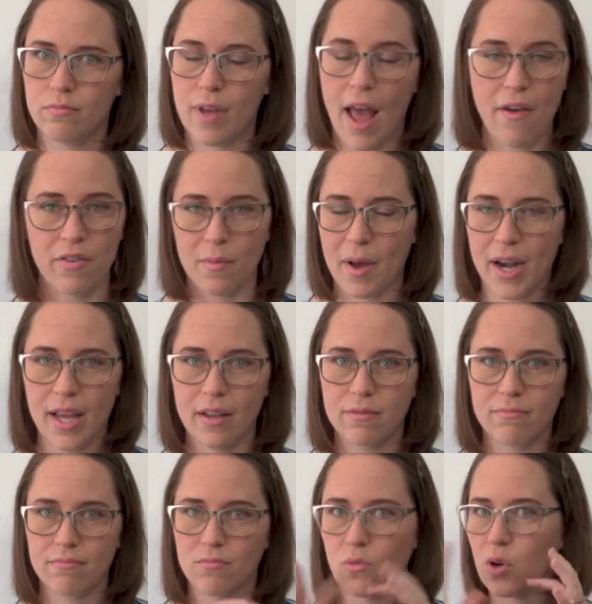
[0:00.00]

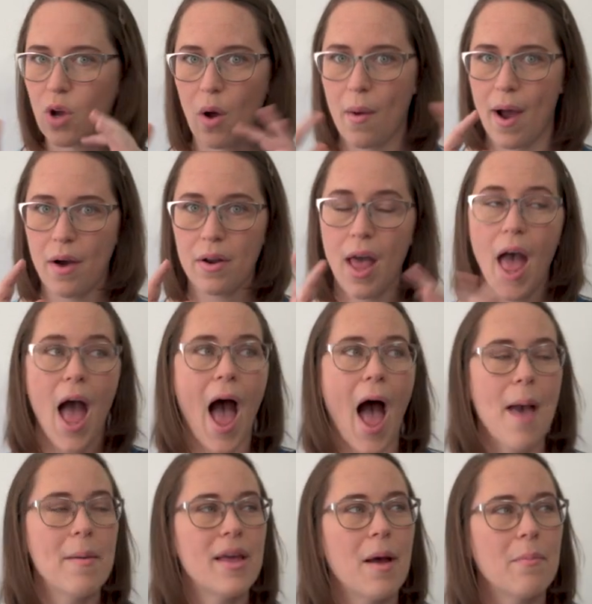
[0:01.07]
Everybody will go out.
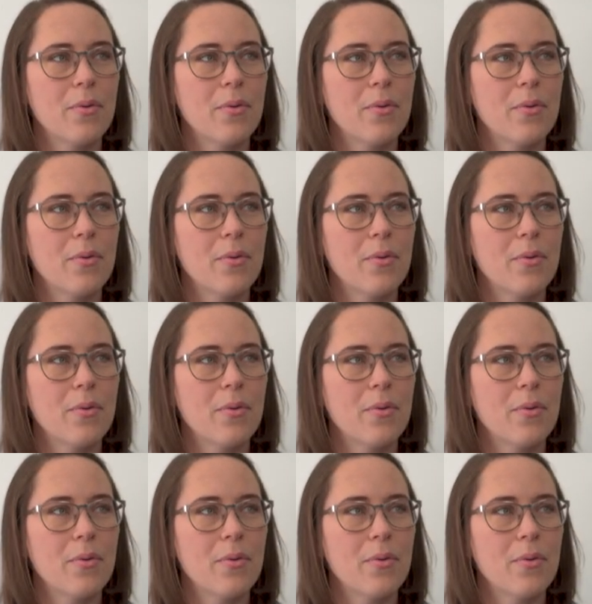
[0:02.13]
I mean,